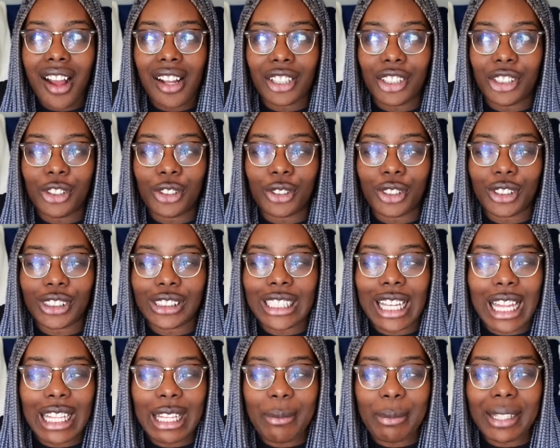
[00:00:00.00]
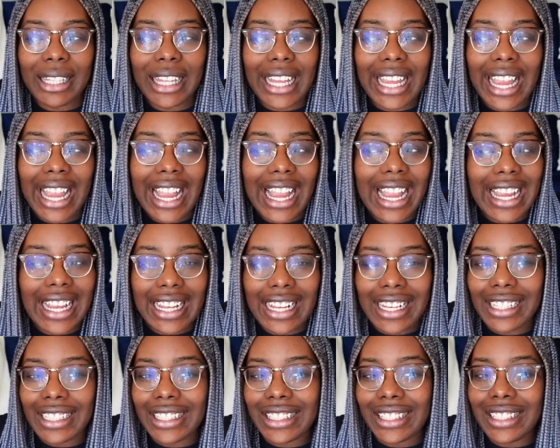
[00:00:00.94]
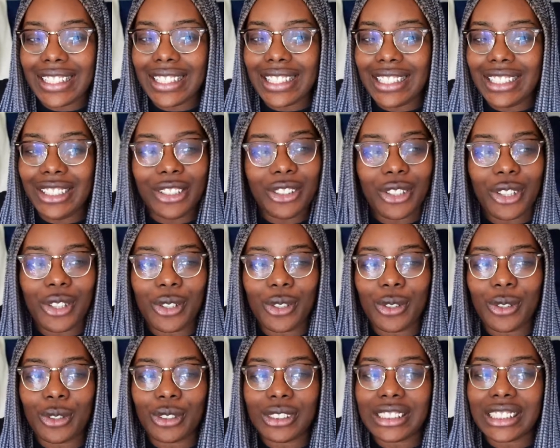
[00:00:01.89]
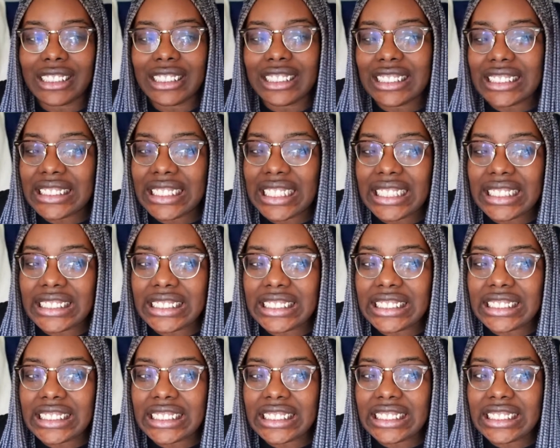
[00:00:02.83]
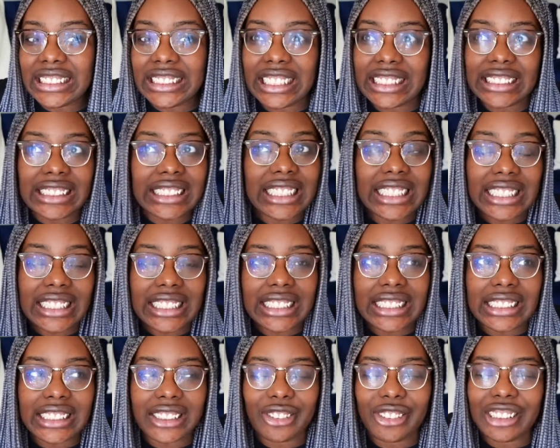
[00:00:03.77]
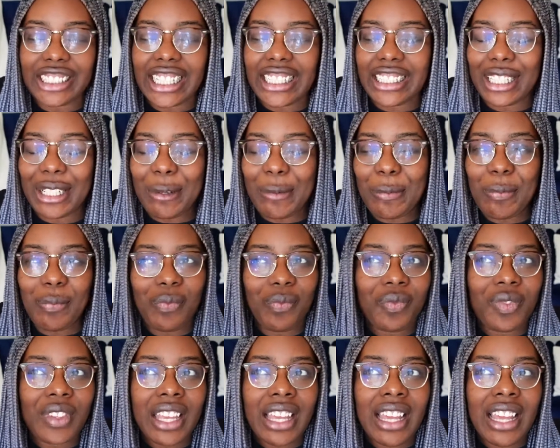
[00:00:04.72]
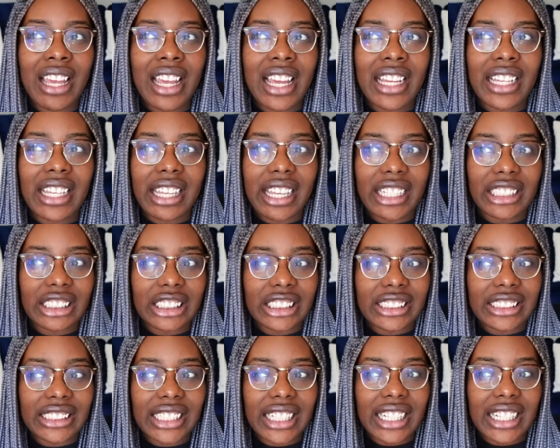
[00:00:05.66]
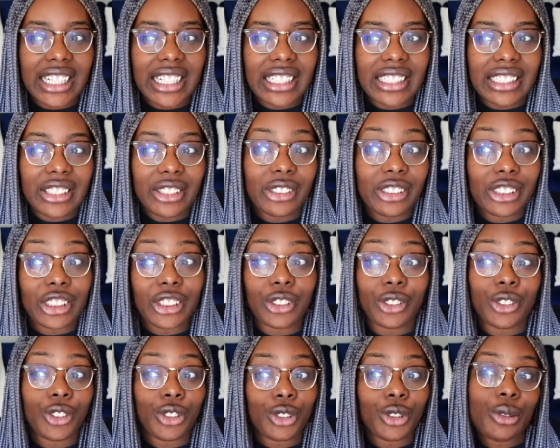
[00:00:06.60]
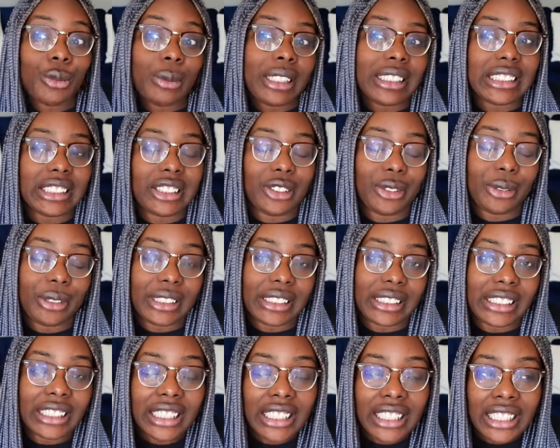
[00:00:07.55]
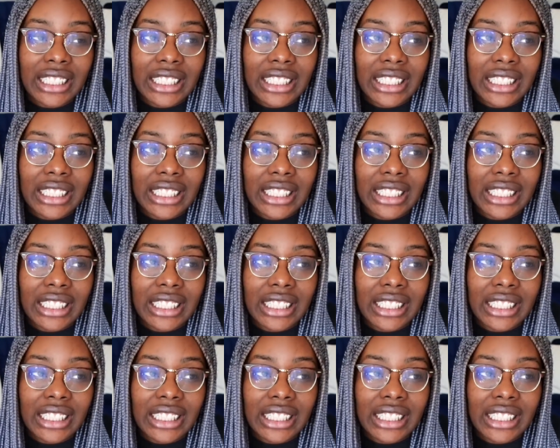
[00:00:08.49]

you're telling me like, hey, you know, such and such, Jessica, let's use that name. Yeah, she said, there's there's two ways of doing it.